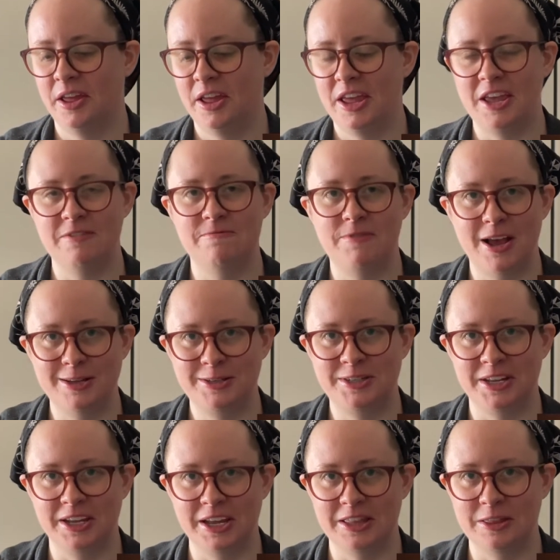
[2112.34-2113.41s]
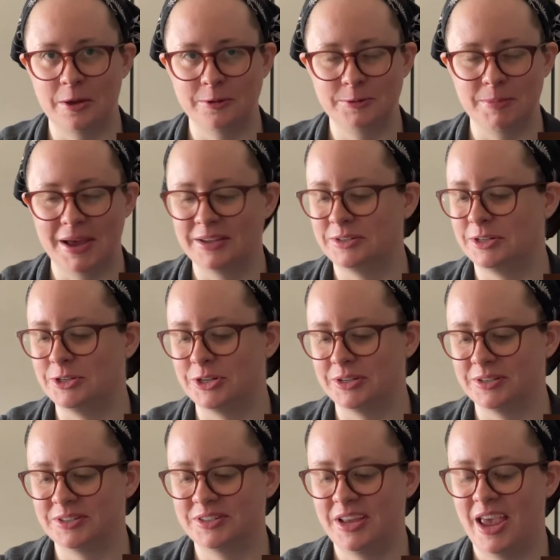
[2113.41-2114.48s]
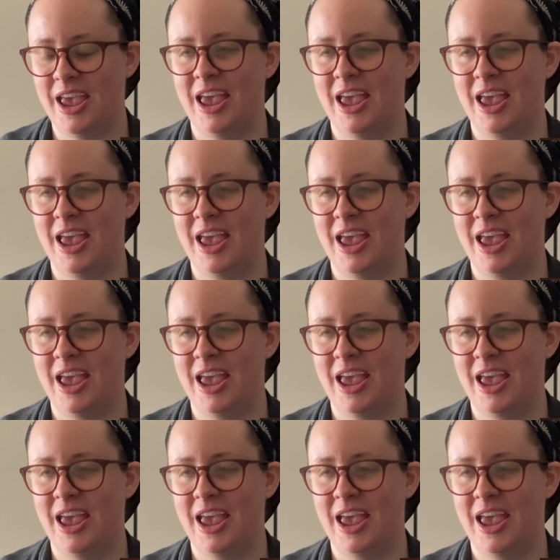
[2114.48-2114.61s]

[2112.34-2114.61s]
Investing in those messages